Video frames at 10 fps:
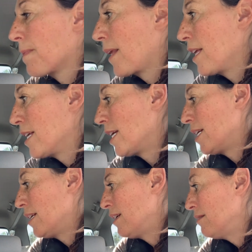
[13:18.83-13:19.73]
And
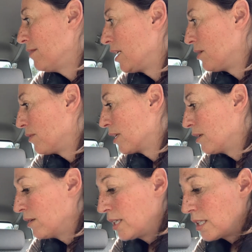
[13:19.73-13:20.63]
eating, we're
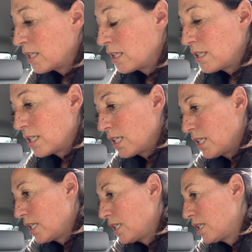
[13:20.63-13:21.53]
going to need to
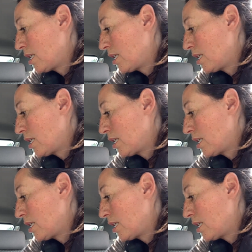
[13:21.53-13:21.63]
eat.